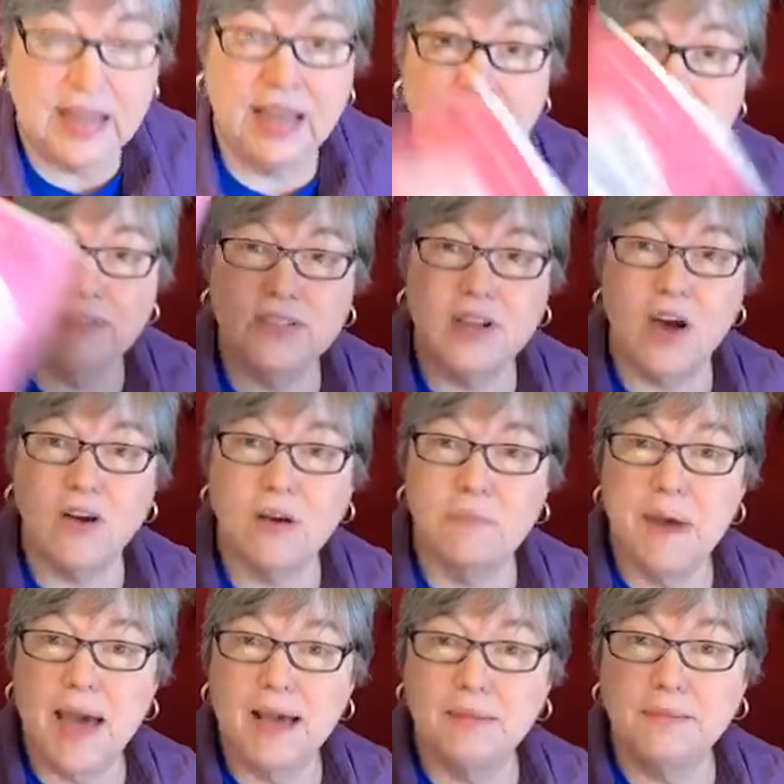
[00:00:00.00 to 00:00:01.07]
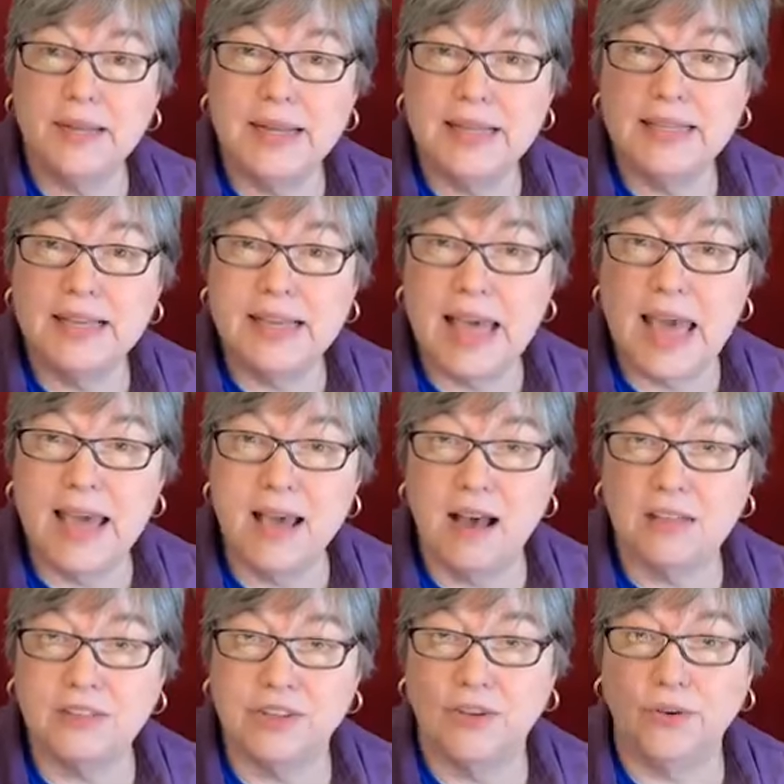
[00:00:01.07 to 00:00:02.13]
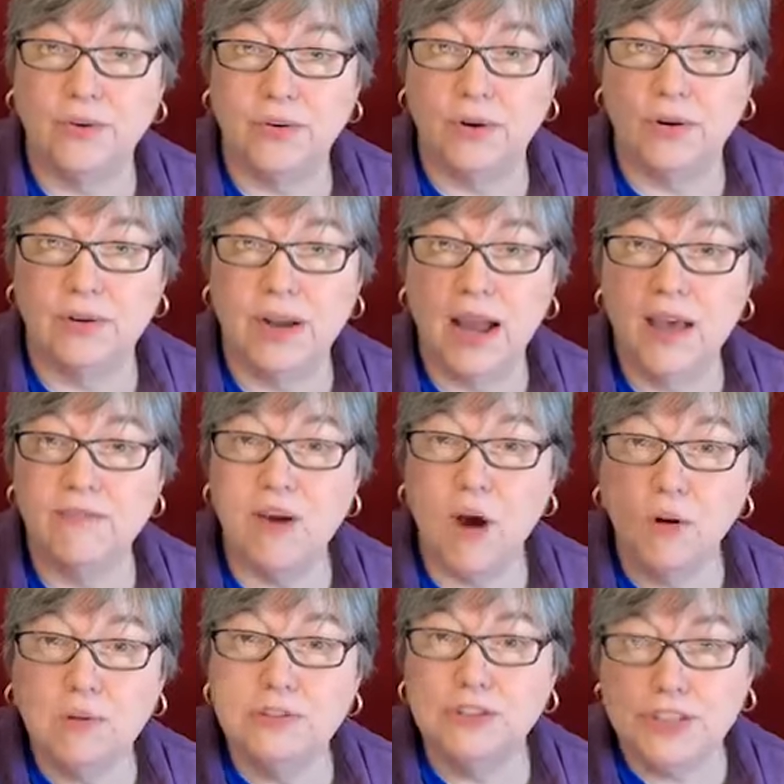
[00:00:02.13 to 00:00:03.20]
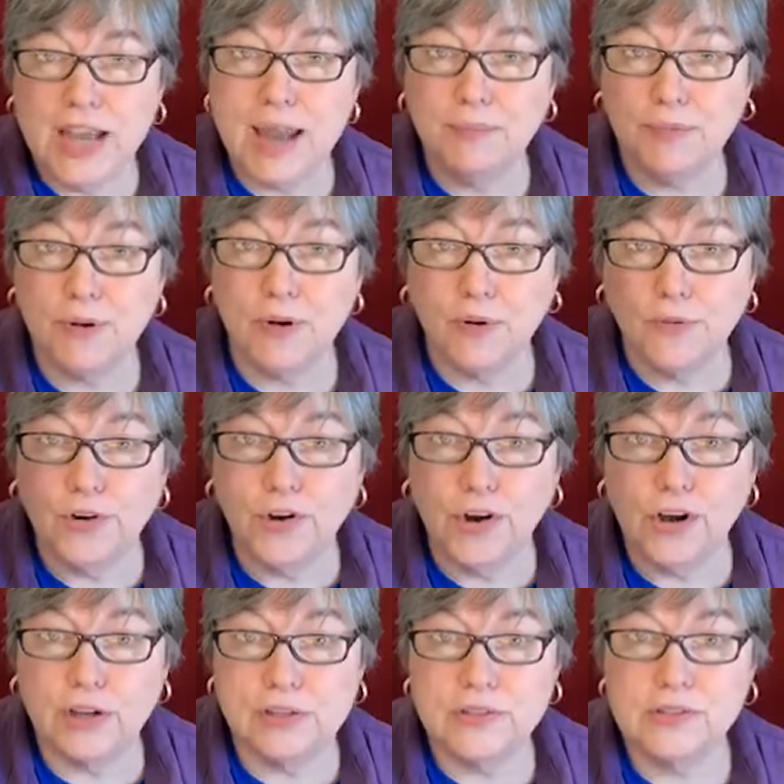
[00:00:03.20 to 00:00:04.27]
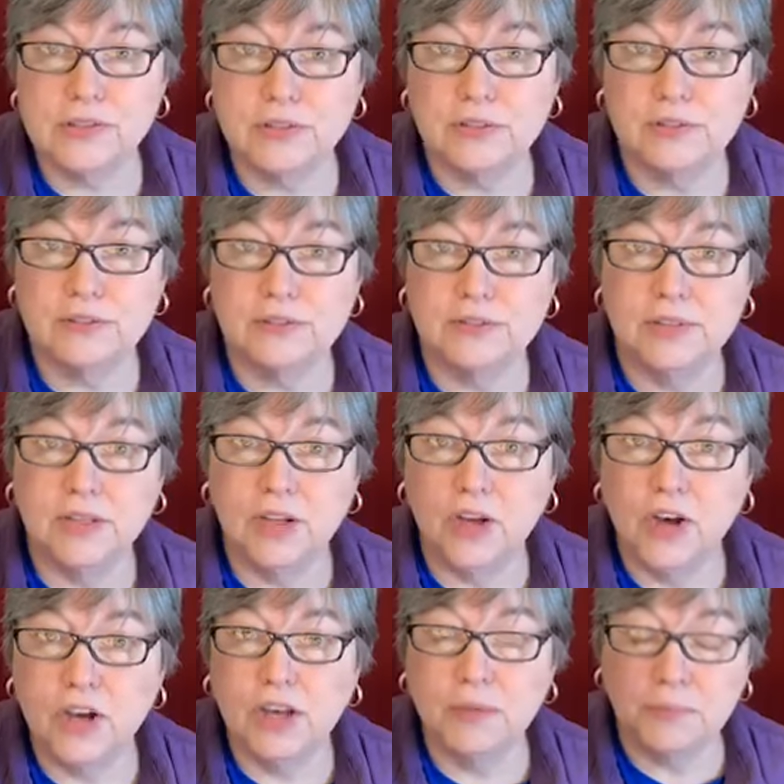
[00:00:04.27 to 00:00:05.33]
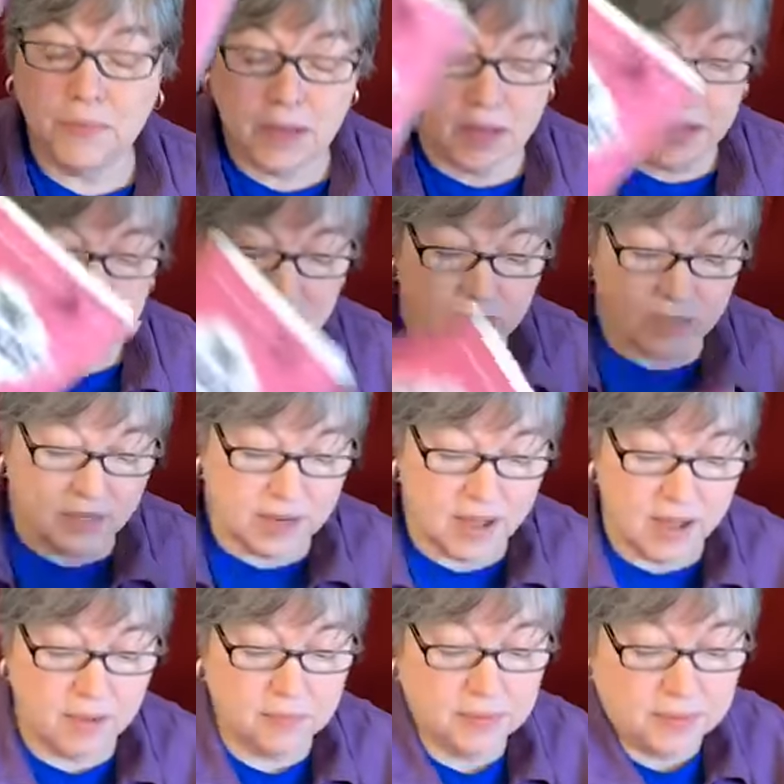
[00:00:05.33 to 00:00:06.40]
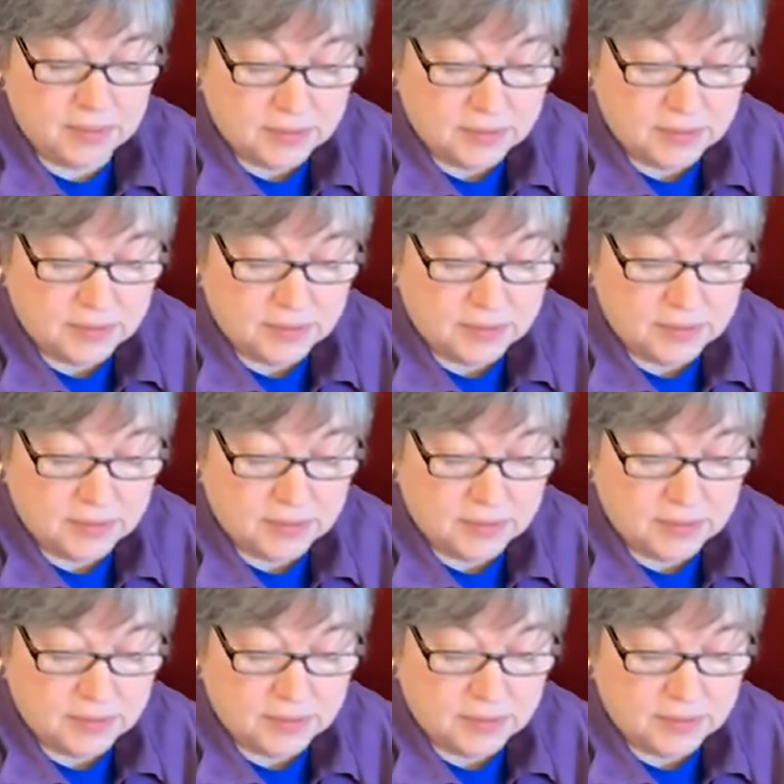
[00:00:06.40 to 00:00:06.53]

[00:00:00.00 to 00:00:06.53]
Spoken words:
even talk about them in the Chaos Cure. I have a whole chapter on hooks. Hook 'em, hook it up.